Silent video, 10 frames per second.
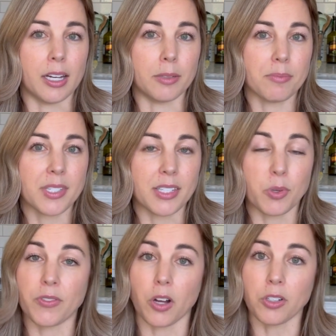since
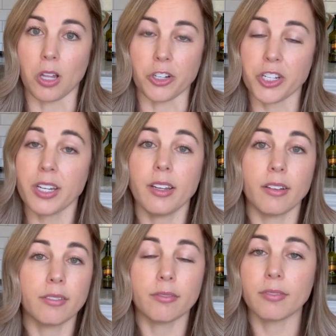we've talked lodging.
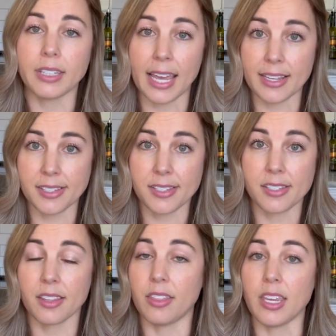
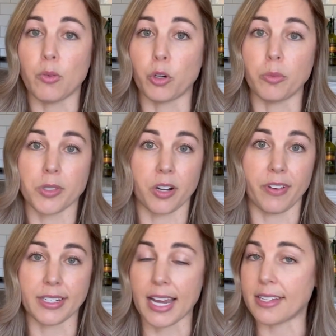Yes, the rooms are
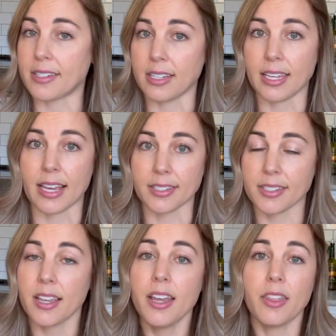fantastic.
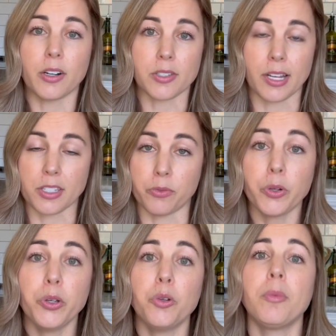Yes, there's lots of
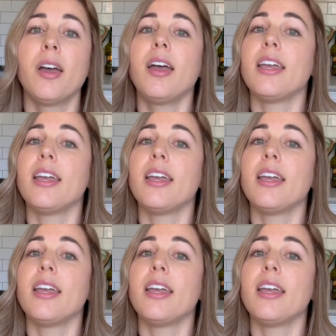room.